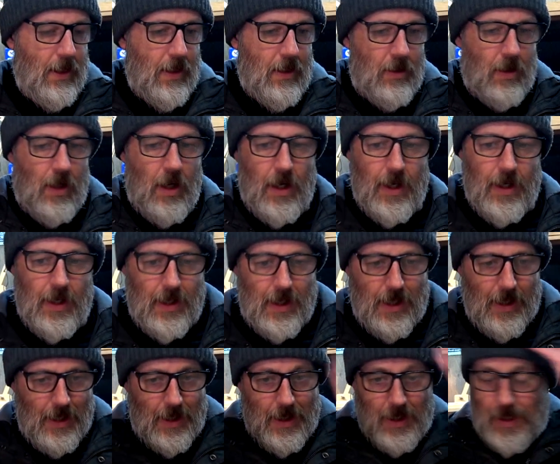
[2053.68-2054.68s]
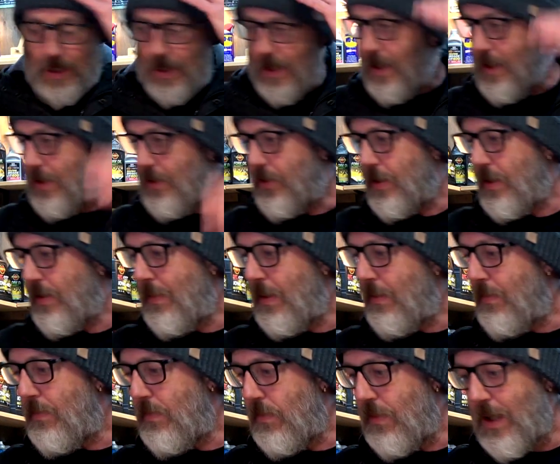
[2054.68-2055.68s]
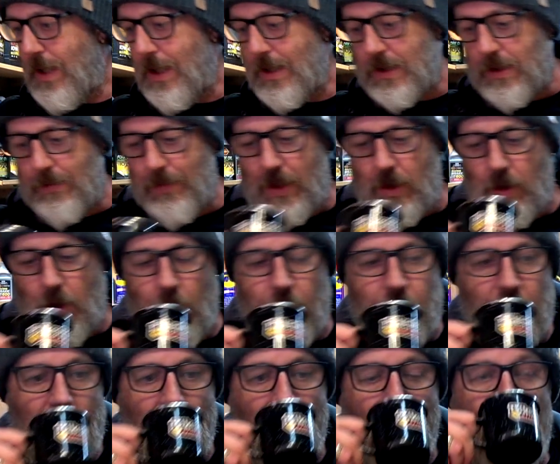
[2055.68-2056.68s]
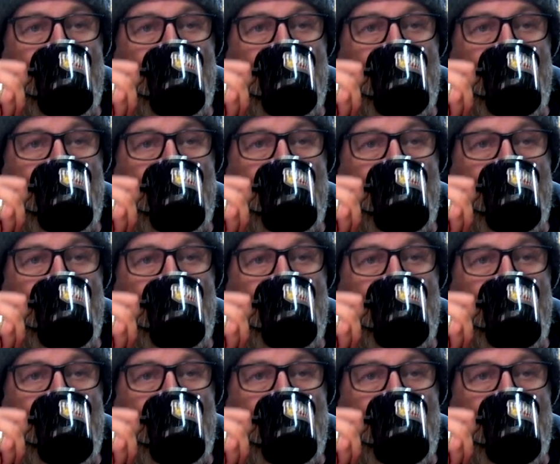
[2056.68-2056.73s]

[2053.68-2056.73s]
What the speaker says: Right, drink me last of me coffee.